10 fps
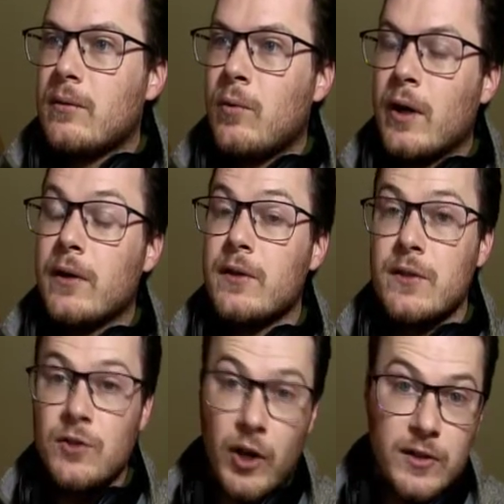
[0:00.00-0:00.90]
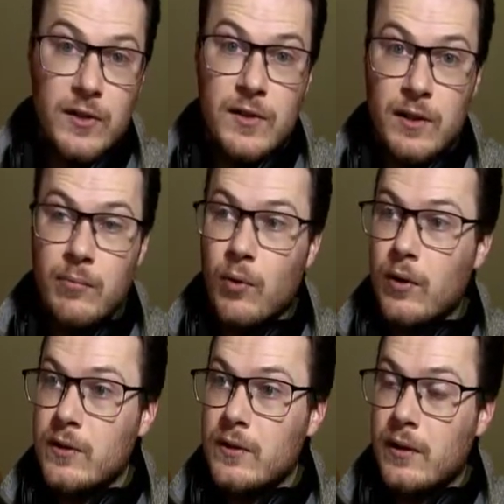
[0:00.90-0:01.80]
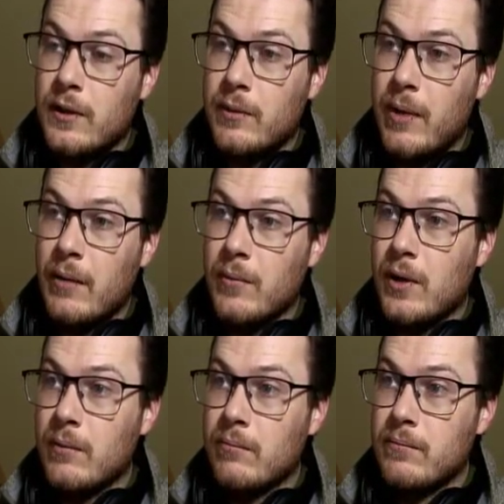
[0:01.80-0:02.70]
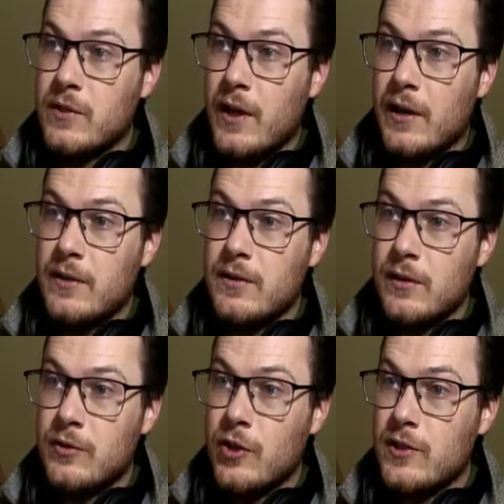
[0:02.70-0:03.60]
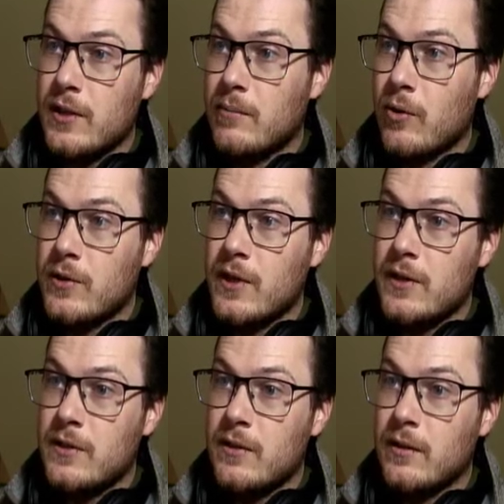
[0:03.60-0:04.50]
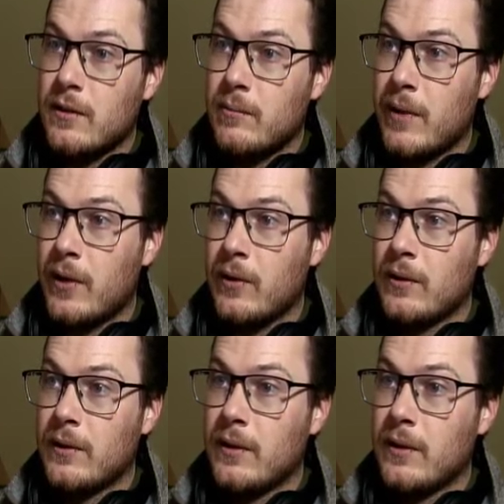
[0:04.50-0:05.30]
where it is adjusted to your bore or your paintball size, you're adjusting the bore size of the barrel,